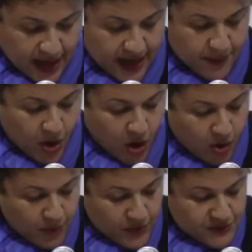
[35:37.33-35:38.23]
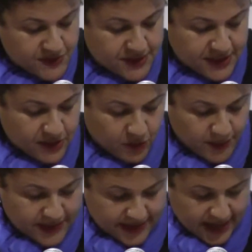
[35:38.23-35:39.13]
I am almost the dead
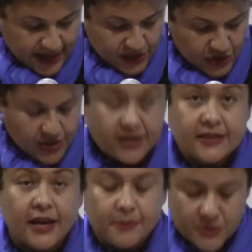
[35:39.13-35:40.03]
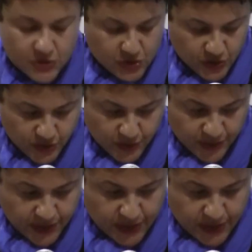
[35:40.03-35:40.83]
woman's age, times two."